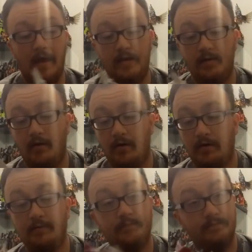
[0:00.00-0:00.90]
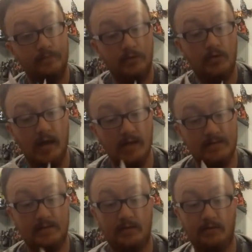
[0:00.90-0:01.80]
And now, you
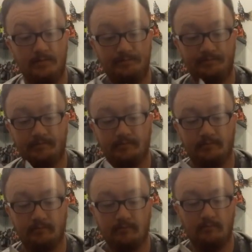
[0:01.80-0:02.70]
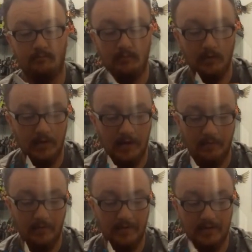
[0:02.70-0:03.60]
can see her.
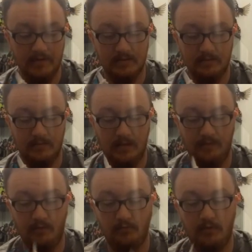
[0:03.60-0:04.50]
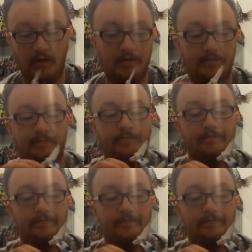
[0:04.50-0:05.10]
And with this, they fold round